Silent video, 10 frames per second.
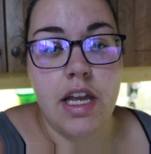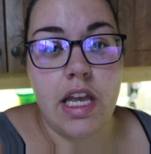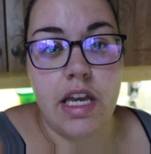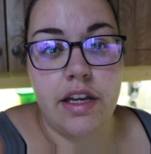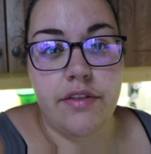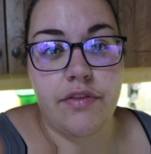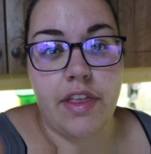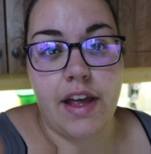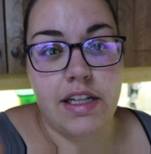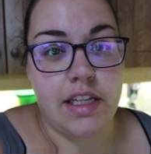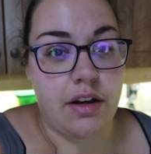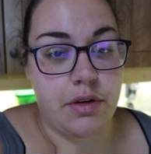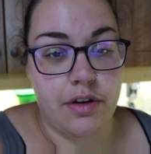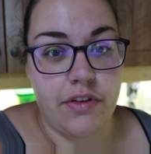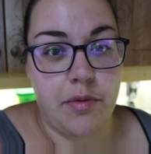if that's how
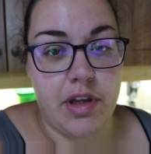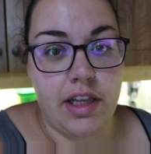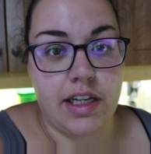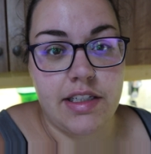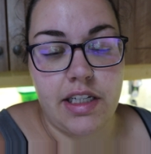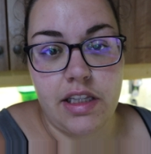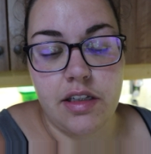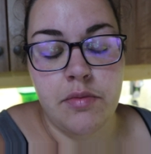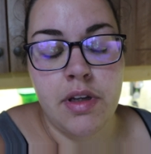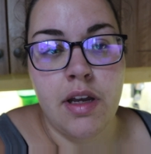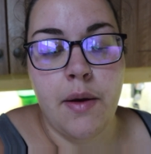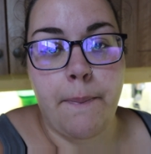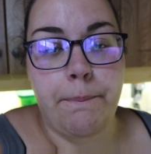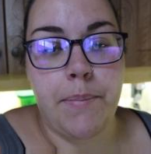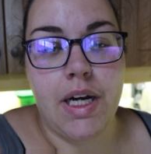your family likes to eat them,
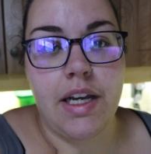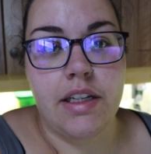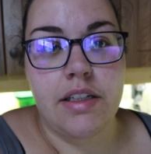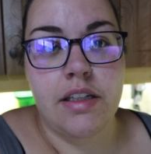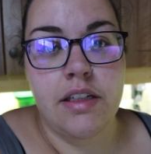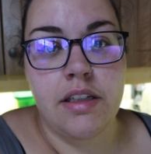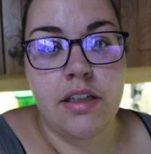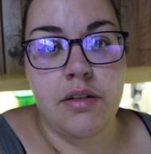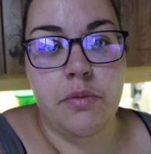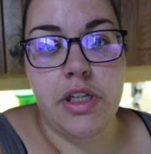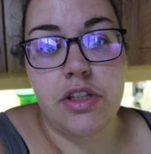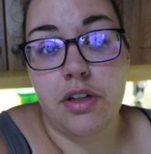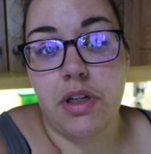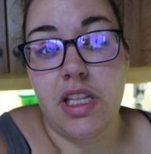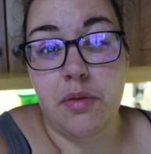but we just
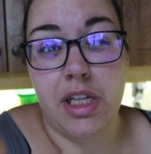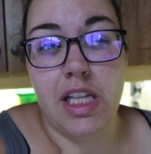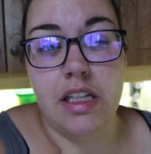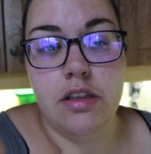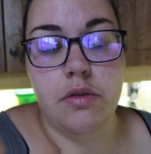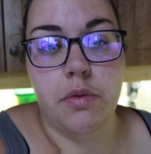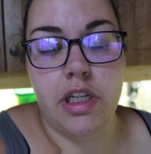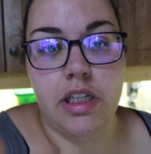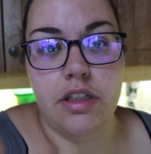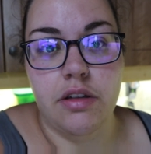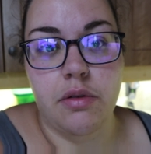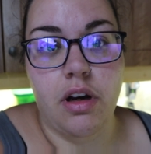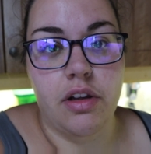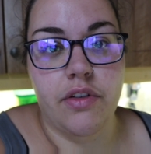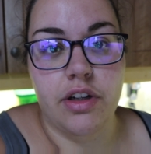don't eat them like that. So we do
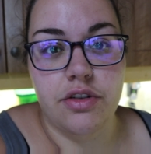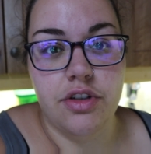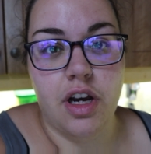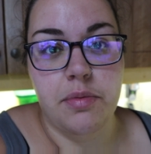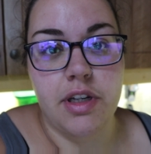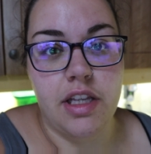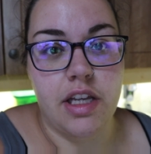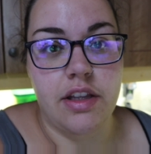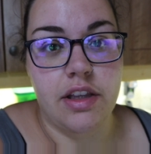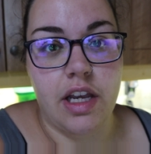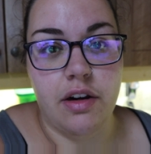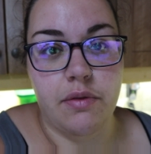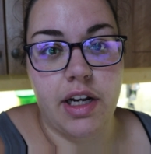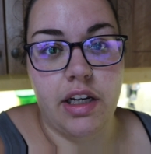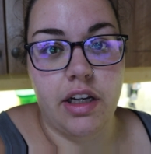all of ours chopped and then they are
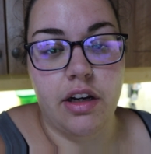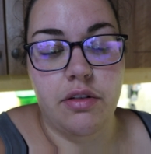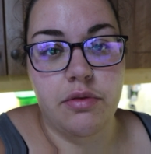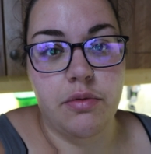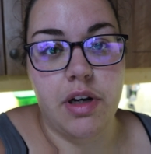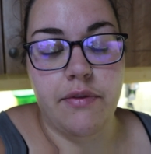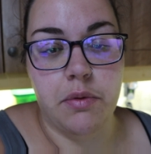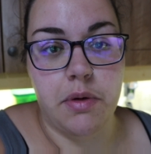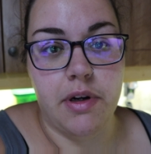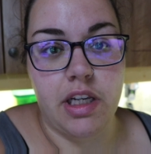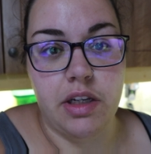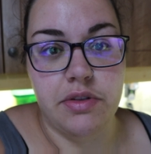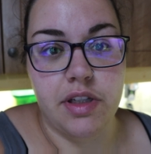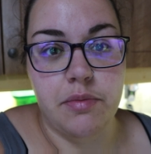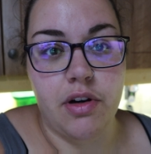ready to go whenever we want to
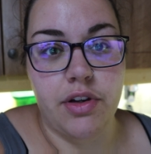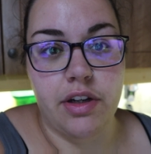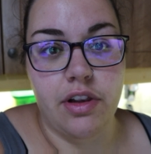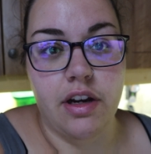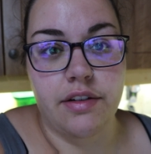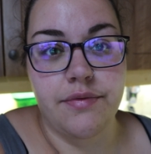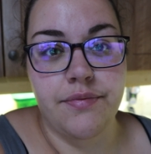use them all year long.